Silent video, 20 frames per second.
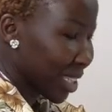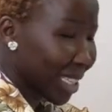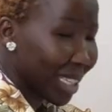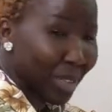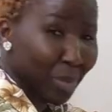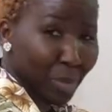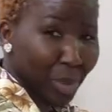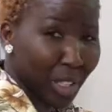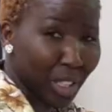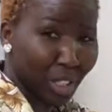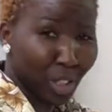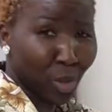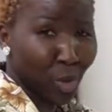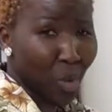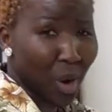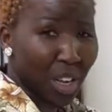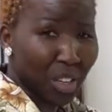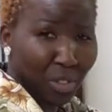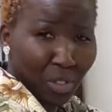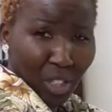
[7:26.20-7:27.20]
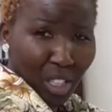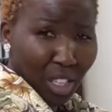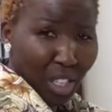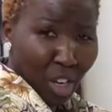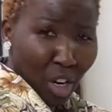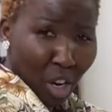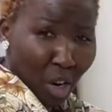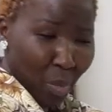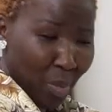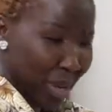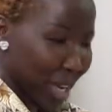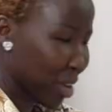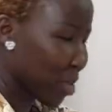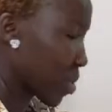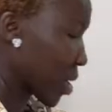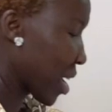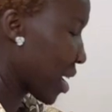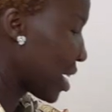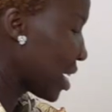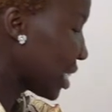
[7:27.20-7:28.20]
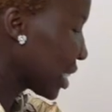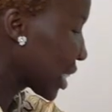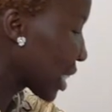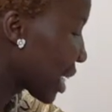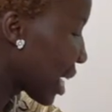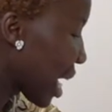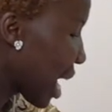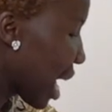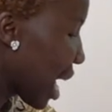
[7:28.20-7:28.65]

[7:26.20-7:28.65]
accompany your wife to the carpet, right?